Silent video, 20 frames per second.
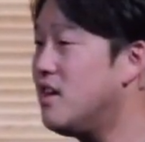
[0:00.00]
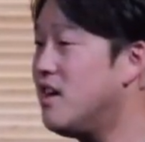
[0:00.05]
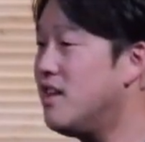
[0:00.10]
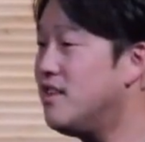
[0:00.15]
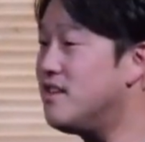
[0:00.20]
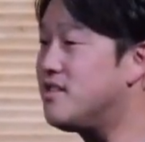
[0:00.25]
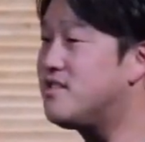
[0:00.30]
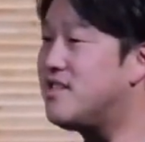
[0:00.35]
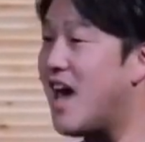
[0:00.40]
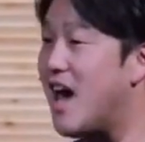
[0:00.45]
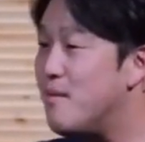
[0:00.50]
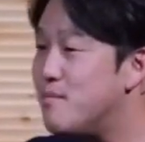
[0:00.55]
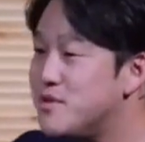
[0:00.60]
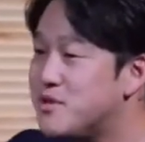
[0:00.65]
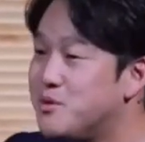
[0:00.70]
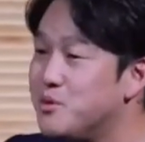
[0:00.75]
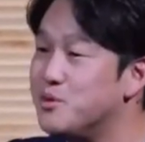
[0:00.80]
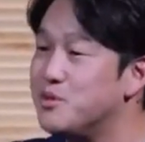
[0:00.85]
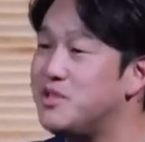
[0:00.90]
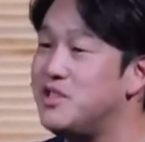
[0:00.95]
the Sabbath
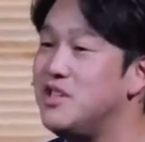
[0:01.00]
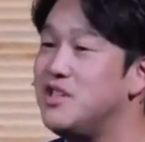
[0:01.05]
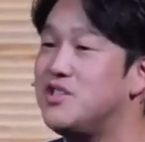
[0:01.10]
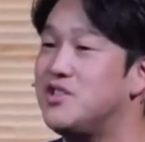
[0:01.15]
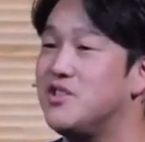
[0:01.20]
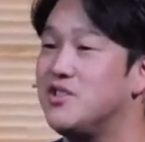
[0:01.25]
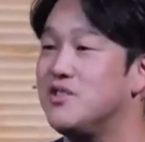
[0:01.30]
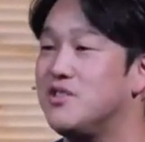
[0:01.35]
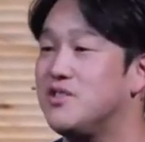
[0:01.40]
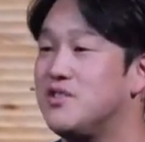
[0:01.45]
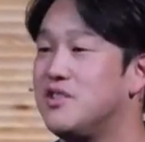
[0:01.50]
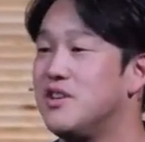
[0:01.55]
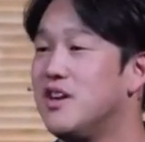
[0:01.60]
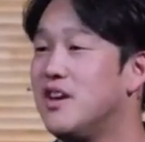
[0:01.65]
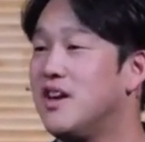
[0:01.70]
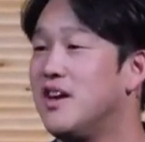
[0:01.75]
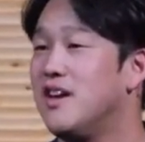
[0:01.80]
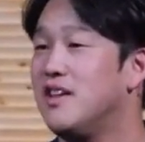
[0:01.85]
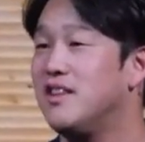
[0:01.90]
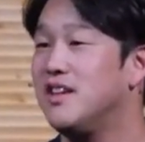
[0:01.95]
school teachers,
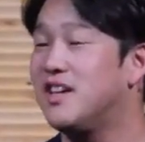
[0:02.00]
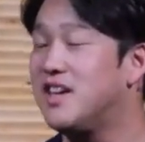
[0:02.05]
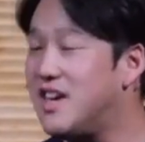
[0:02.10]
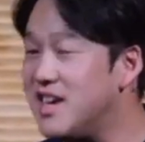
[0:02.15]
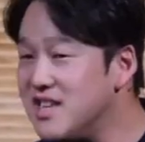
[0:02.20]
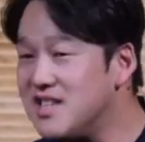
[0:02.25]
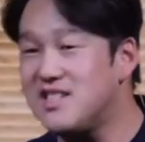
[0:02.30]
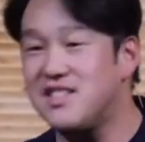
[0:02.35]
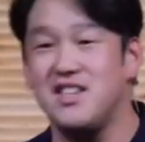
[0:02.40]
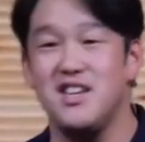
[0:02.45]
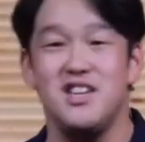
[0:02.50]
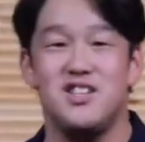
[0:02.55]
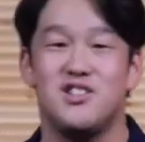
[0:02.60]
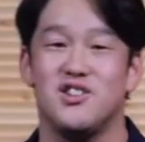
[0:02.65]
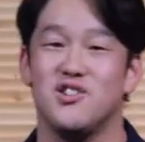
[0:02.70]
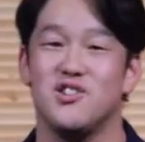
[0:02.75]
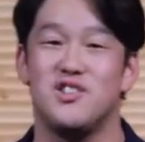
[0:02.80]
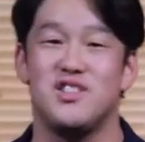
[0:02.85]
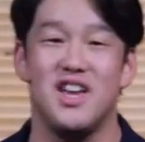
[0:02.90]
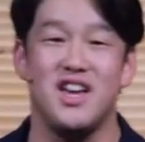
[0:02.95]
the kids'
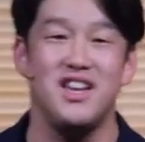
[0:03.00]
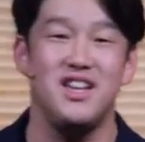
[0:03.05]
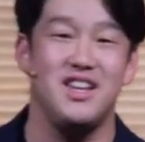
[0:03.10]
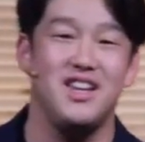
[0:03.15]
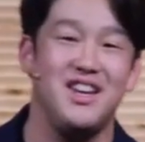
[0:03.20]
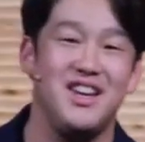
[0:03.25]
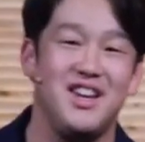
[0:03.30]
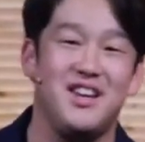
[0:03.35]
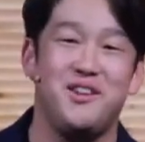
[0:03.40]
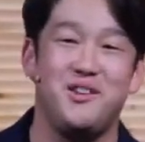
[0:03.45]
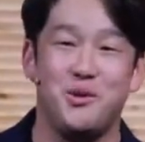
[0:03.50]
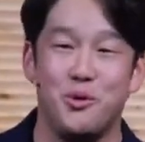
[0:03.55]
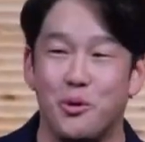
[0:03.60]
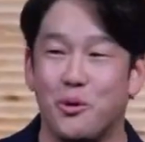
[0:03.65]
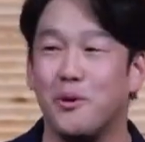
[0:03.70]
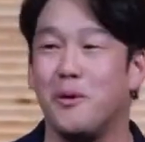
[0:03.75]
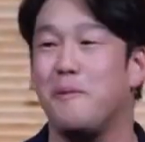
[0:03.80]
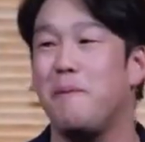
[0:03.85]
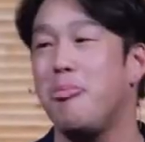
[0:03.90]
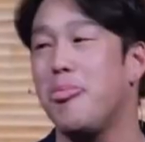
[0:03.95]
teachers, they need
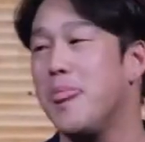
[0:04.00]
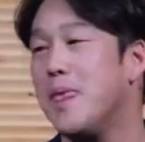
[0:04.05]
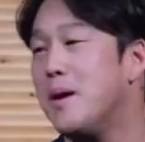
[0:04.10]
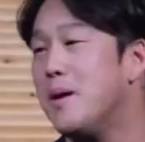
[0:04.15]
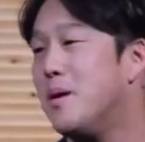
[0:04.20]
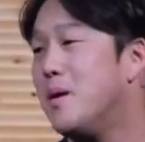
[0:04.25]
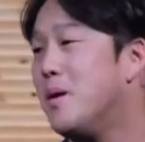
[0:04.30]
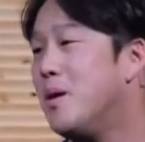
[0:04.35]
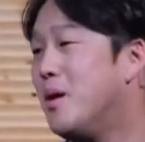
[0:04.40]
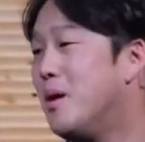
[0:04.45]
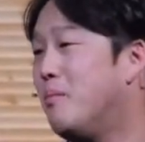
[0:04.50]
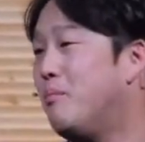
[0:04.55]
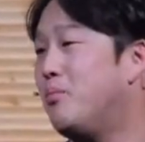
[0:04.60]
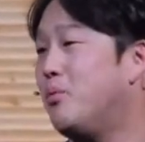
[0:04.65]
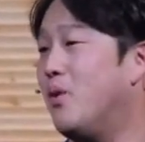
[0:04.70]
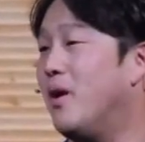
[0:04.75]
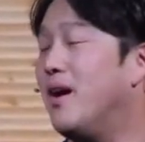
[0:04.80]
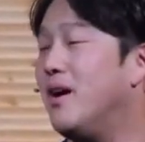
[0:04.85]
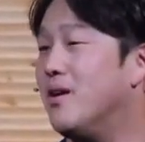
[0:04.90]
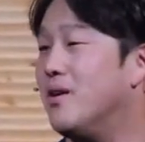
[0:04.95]
your
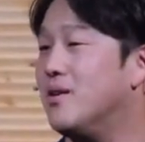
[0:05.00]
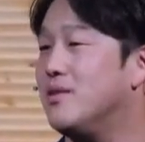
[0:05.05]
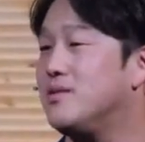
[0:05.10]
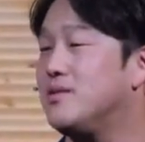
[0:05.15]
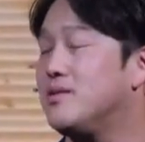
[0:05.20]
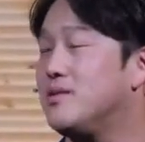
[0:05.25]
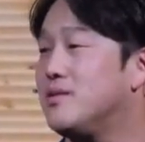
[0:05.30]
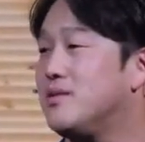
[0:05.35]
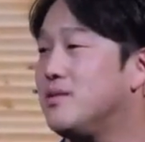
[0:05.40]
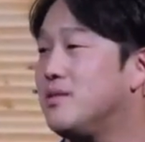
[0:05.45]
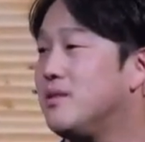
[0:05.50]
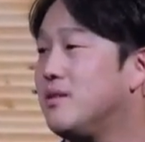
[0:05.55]
prayers.